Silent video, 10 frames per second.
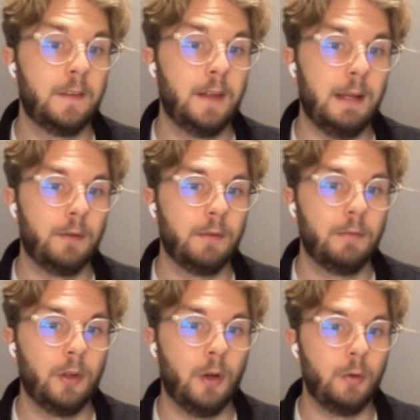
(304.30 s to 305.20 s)
is then saved.
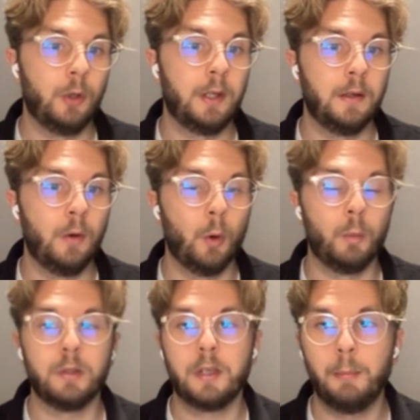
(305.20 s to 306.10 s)
So you can
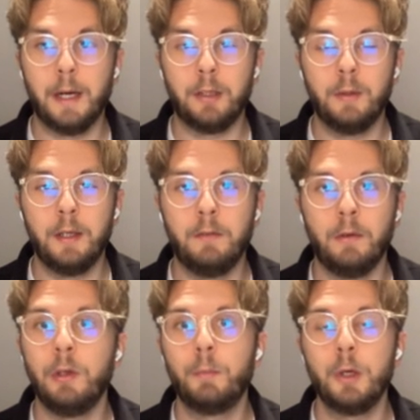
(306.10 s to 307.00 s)
always come back to it.
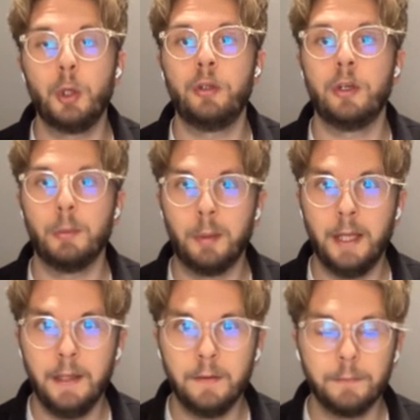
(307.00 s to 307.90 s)
Just make sure you
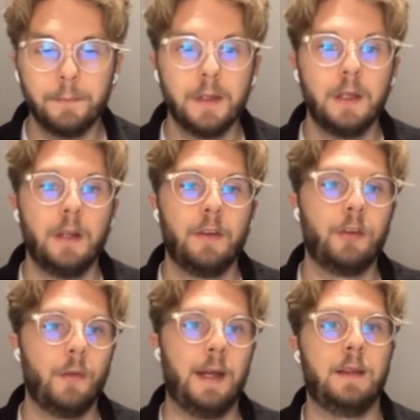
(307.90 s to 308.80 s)
complete it
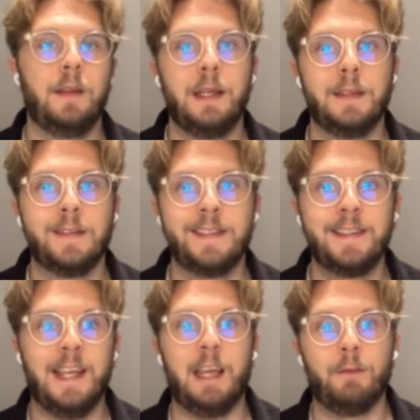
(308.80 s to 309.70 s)
so that it
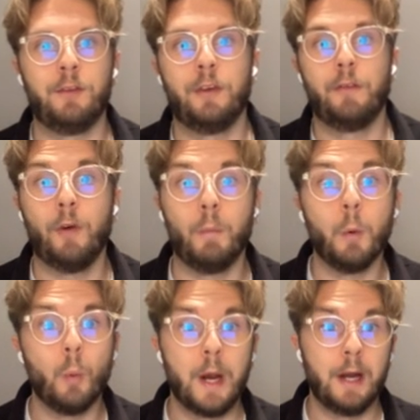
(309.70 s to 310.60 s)
saves from
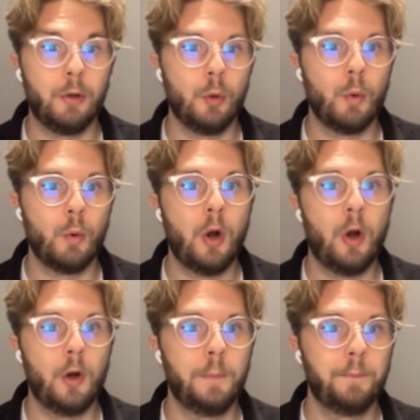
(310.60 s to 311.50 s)
where you
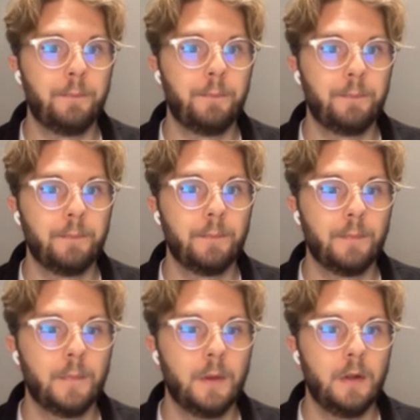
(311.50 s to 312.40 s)
are.
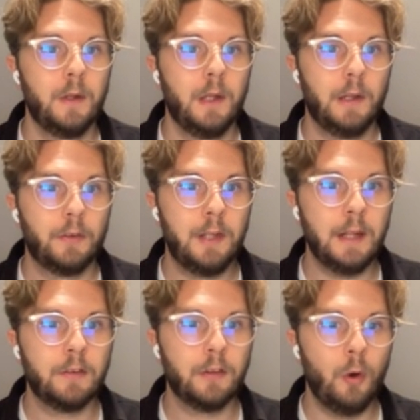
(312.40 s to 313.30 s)
So
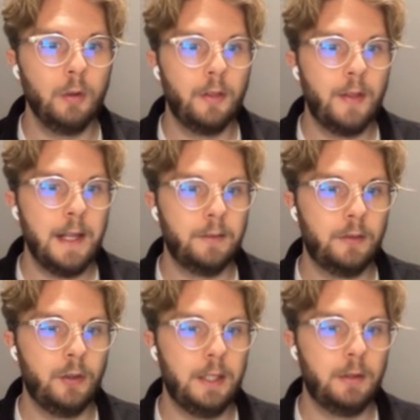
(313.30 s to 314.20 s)
that's all the
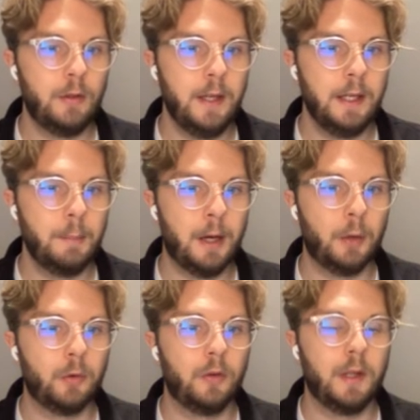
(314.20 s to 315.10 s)
things you need to think
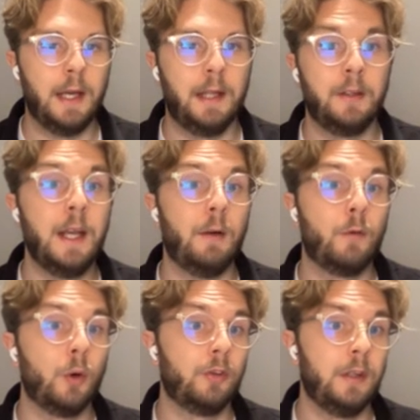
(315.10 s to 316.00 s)
about. And yeah,
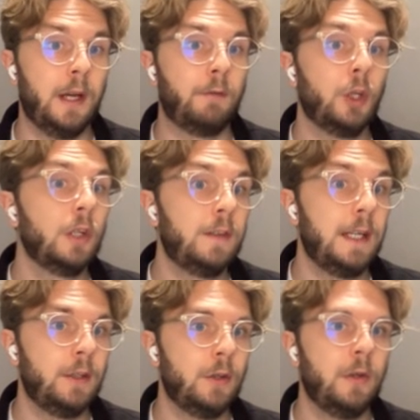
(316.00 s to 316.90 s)
of course, you have to
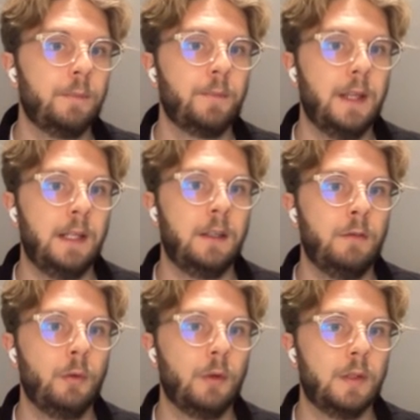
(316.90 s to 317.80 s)
continue the
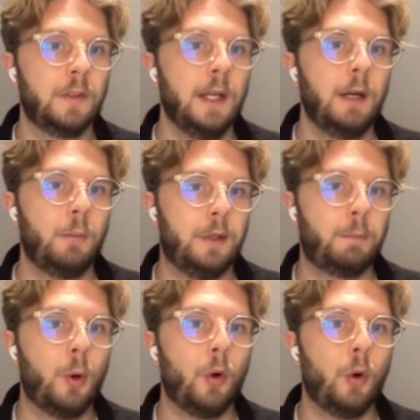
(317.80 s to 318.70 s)
interview, because we
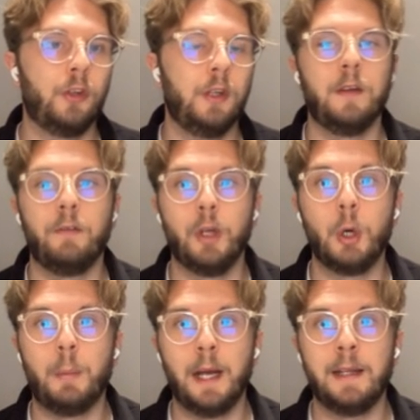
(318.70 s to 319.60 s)
pause it if you
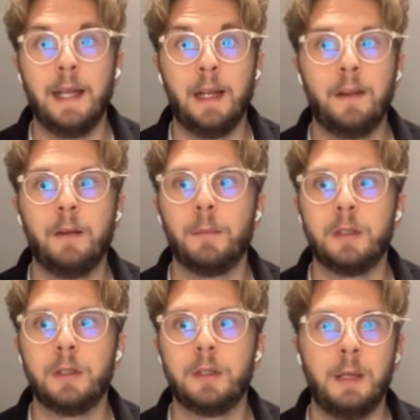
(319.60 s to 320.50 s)
go back and edit it,
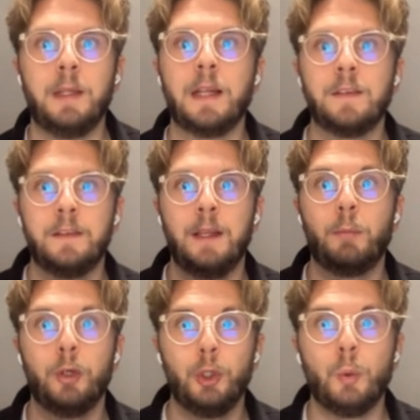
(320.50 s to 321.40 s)
because maybe that's the
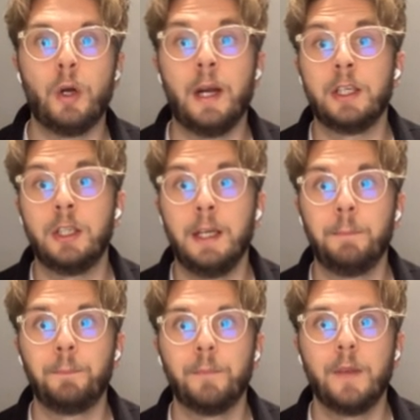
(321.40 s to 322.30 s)
step where you are
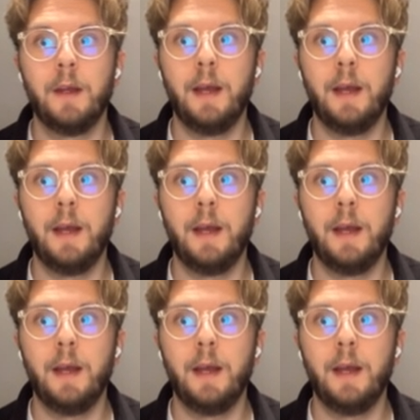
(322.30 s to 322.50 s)
actually